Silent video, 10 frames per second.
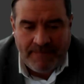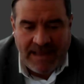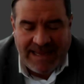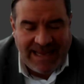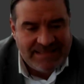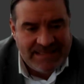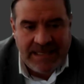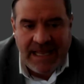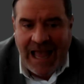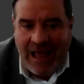I can't tell
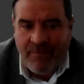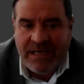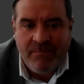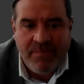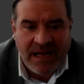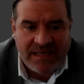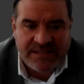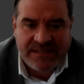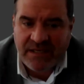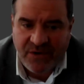you how many
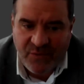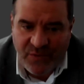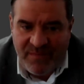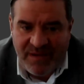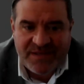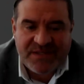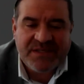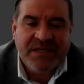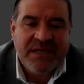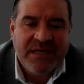buy-sell
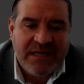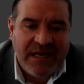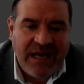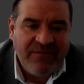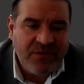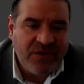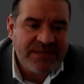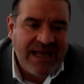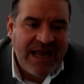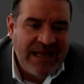agreements I've
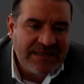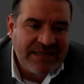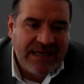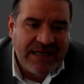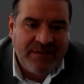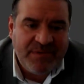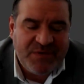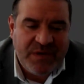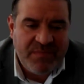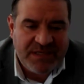looked at
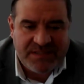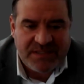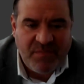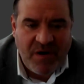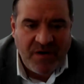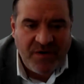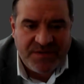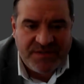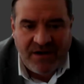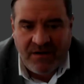between business
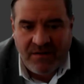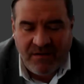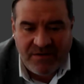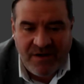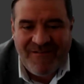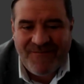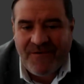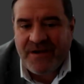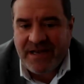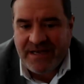partners that are not
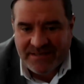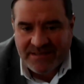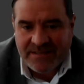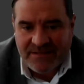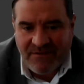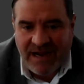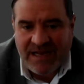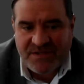funded, right?